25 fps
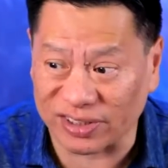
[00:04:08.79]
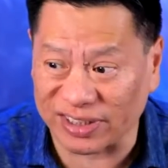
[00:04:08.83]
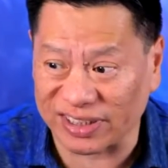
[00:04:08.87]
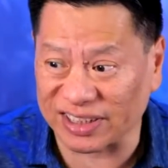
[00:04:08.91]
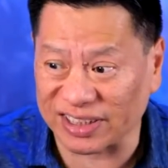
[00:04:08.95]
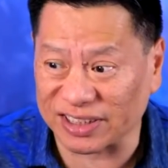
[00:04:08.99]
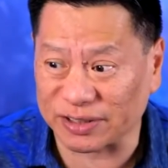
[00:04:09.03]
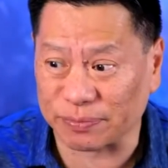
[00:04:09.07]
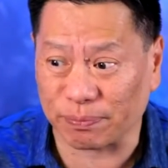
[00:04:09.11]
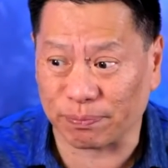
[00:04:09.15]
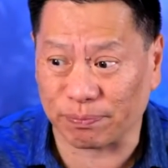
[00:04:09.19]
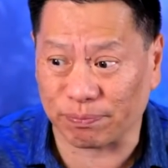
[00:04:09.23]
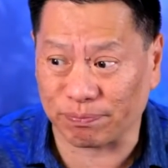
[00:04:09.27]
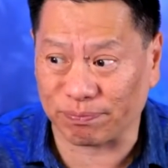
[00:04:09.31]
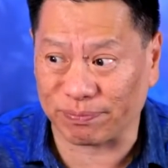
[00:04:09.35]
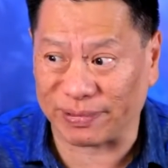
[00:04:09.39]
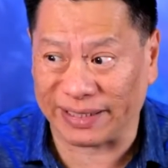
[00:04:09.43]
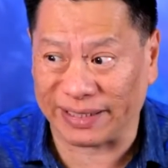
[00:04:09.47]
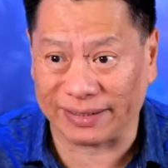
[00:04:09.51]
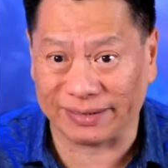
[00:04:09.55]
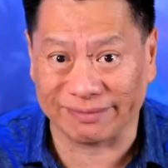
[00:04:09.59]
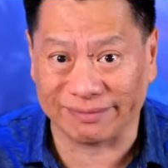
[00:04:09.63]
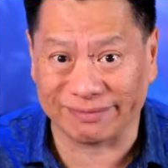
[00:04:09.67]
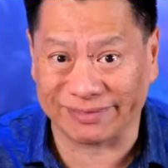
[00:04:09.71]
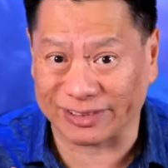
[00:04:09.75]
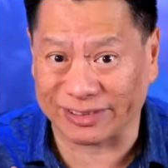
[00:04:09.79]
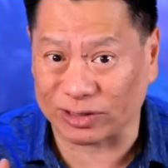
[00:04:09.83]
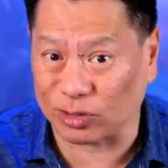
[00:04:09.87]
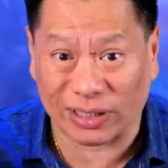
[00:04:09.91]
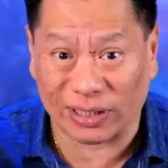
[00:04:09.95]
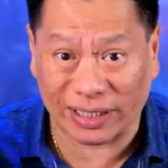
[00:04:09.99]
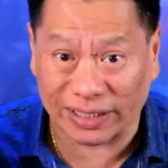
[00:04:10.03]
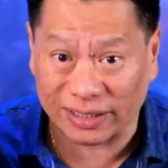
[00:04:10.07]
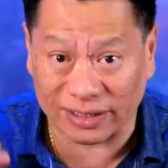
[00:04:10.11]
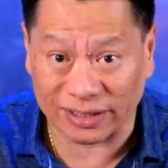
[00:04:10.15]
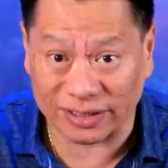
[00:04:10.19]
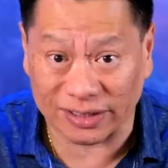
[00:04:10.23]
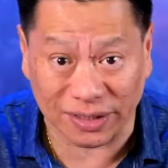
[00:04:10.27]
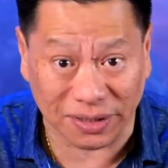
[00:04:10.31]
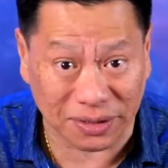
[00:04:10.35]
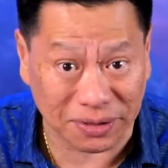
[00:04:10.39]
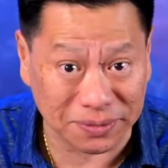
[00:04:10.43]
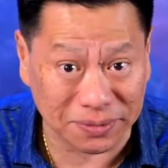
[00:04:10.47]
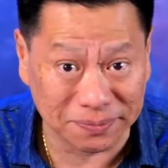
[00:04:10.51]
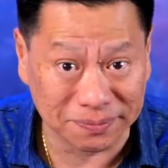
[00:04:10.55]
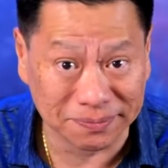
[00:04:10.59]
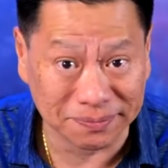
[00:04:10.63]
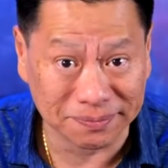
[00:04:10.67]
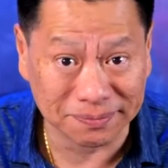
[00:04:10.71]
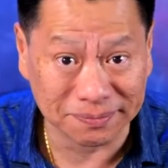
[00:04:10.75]
or they just plain don't like each
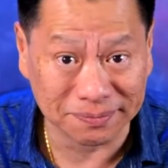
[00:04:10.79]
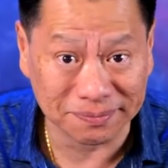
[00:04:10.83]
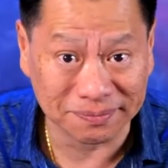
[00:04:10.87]
other.